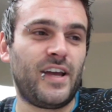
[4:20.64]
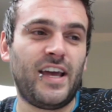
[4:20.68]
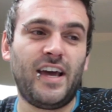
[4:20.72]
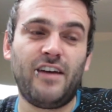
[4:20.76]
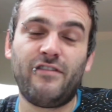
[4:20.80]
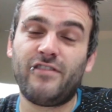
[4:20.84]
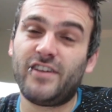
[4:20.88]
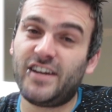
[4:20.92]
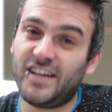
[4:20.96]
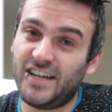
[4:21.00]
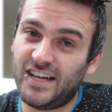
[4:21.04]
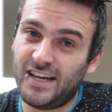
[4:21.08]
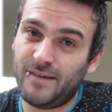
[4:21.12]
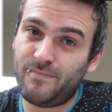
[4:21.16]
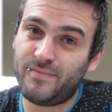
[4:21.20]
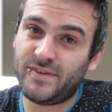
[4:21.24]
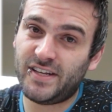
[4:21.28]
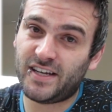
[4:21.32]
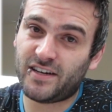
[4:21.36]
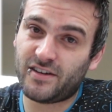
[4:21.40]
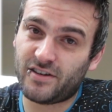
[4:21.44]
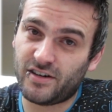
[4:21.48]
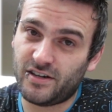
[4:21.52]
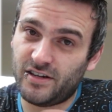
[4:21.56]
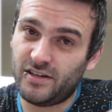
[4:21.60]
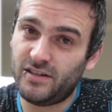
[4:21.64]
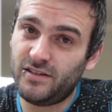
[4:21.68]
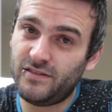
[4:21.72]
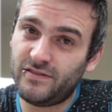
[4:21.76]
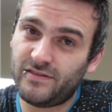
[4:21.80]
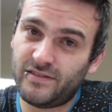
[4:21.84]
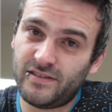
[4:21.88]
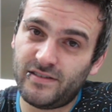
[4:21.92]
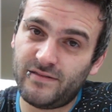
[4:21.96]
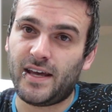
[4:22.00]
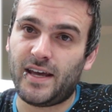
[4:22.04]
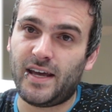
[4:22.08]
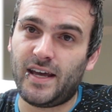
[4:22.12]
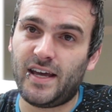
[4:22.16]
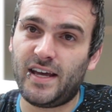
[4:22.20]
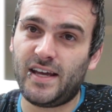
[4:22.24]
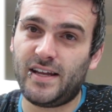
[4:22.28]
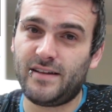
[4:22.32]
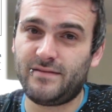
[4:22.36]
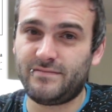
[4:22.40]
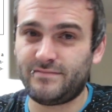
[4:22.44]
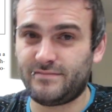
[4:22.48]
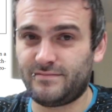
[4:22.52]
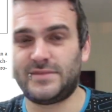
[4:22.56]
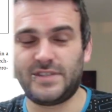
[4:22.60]
We have an elliptic curve
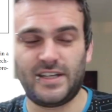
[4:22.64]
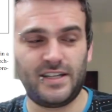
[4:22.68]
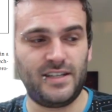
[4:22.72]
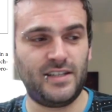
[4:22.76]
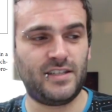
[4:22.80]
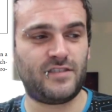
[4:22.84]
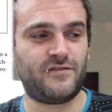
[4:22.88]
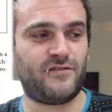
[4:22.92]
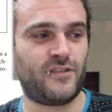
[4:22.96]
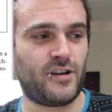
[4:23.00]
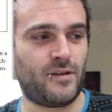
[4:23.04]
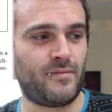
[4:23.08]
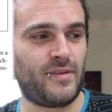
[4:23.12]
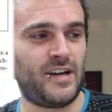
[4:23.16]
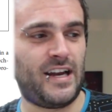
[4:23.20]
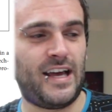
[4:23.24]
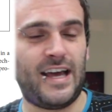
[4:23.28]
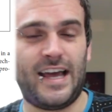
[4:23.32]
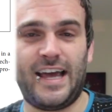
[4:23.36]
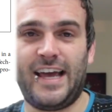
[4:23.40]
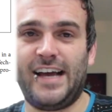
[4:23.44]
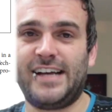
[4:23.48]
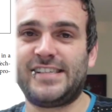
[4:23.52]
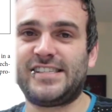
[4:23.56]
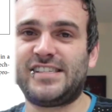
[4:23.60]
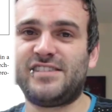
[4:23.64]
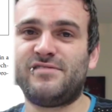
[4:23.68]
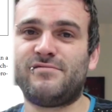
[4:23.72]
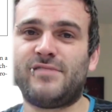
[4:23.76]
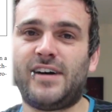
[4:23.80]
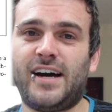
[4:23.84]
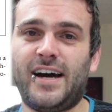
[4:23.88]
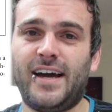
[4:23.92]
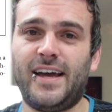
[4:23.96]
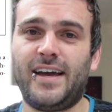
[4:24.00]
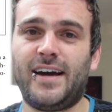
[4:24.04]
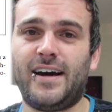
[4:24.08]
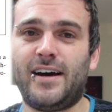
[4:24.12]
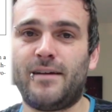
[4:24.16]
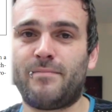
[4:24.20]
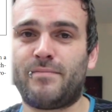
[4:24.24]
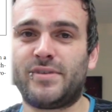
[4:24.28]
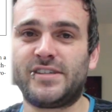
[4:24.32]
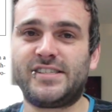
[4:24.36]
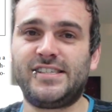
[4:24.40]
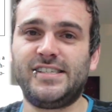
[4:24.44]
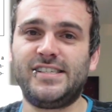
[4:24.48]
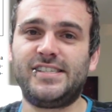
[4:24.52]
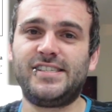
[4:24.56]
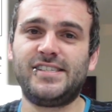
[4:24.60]
and in this formula x and y are
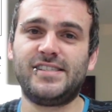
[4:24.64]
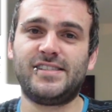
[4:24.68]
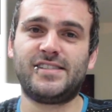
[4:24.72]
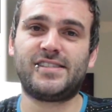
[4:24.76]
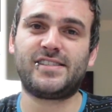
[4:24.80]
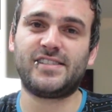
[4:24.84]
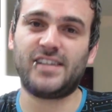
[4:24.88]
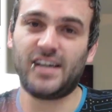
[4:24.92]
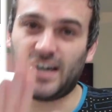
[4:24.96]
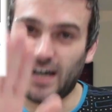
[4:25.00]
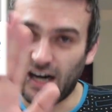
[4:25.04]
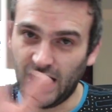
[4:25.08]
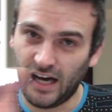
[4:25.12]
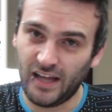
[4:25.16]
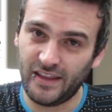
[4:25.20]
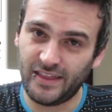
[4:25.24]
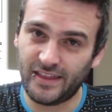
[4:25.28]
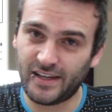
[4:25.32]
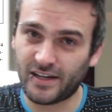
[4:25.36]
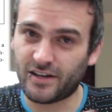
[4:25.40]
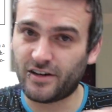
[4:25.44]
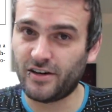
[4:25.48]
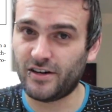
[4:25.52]
positions on the